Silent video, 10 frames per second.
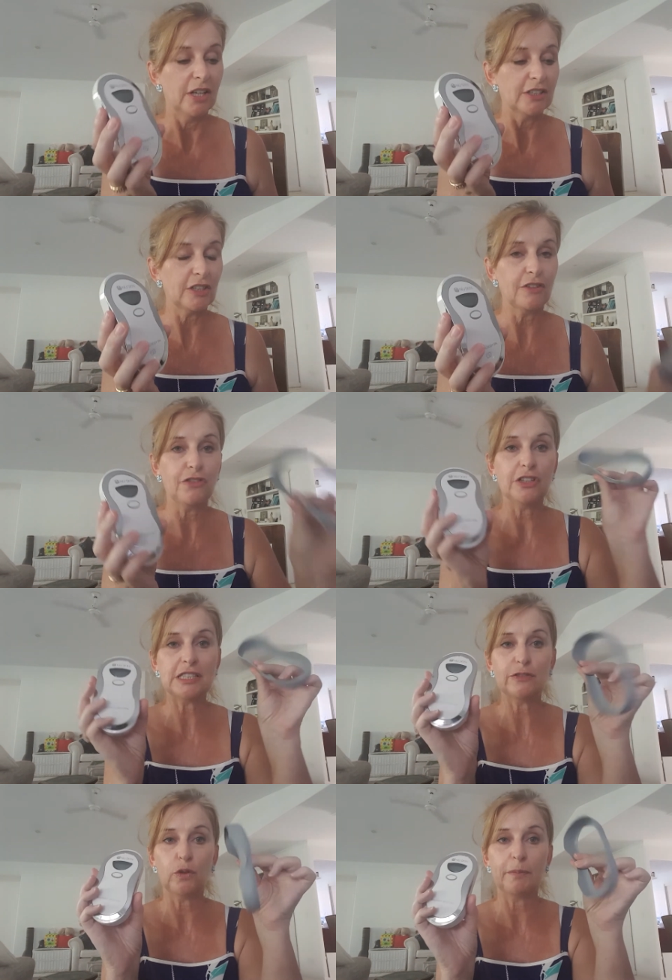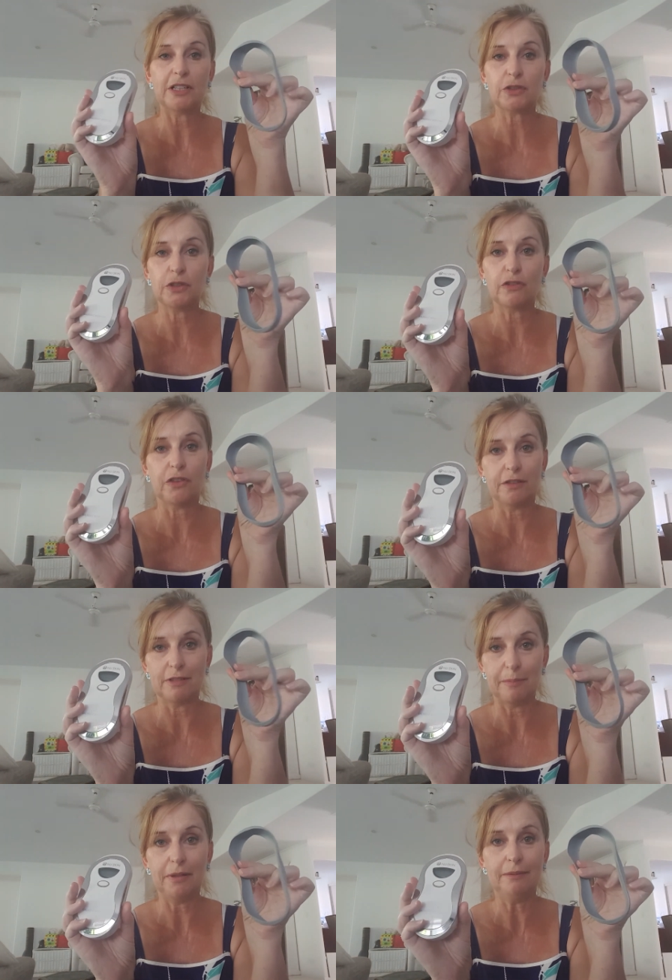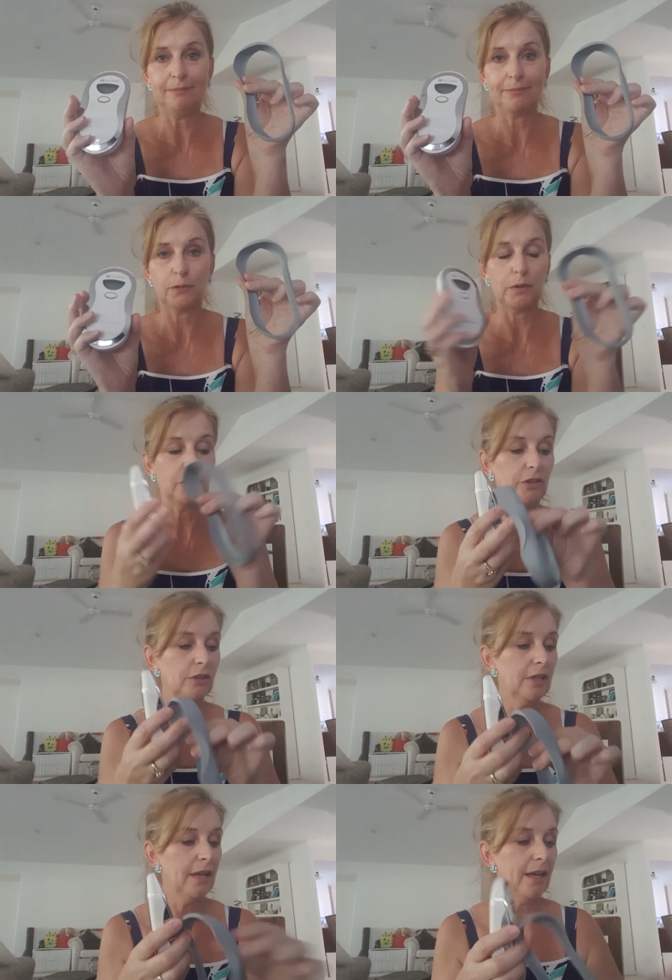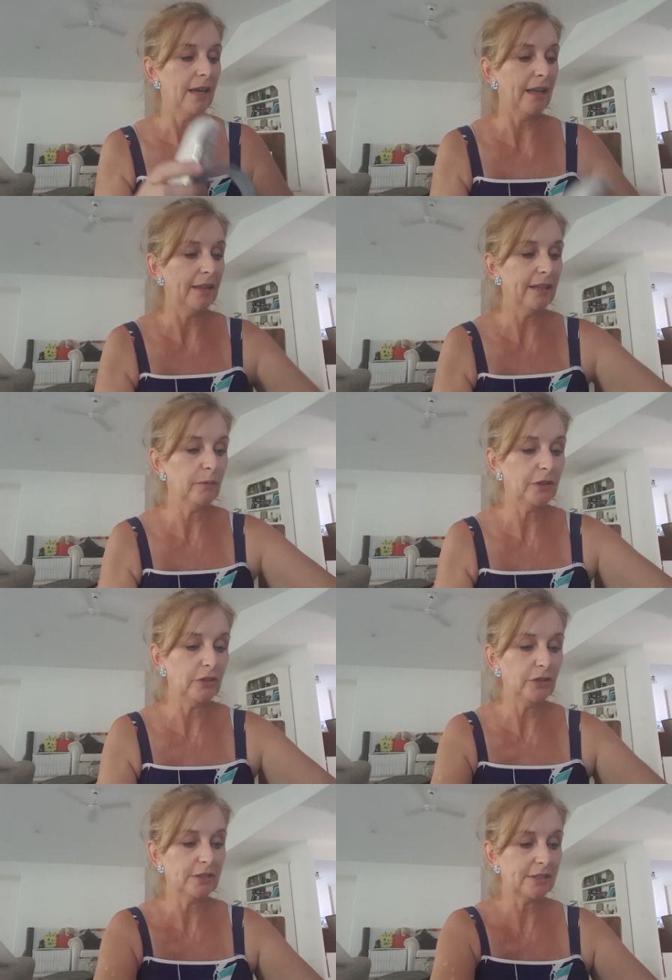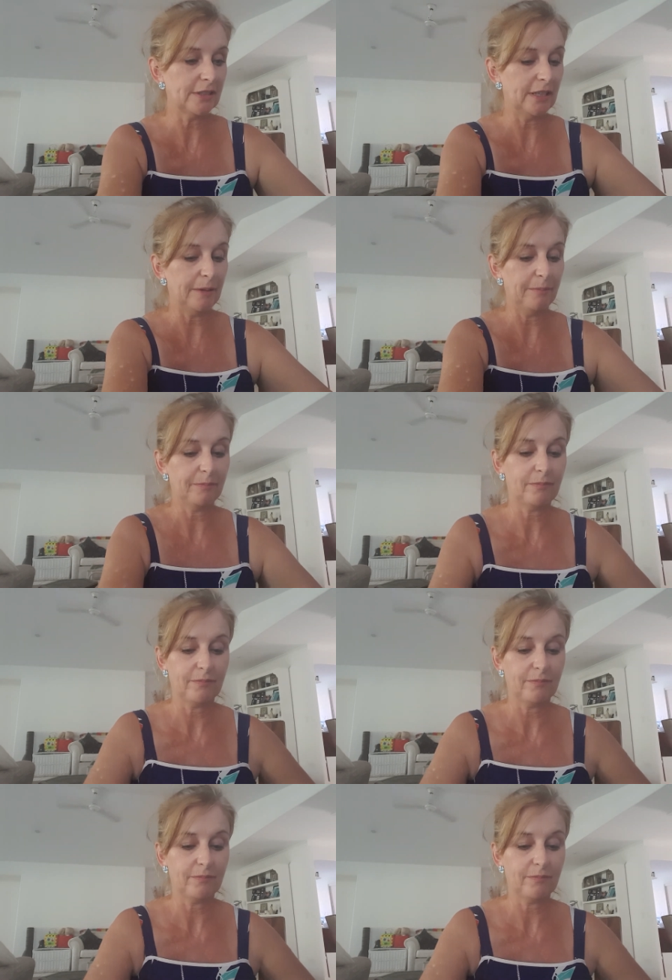So first of all, make sure you've got the rubber with you and then we use um,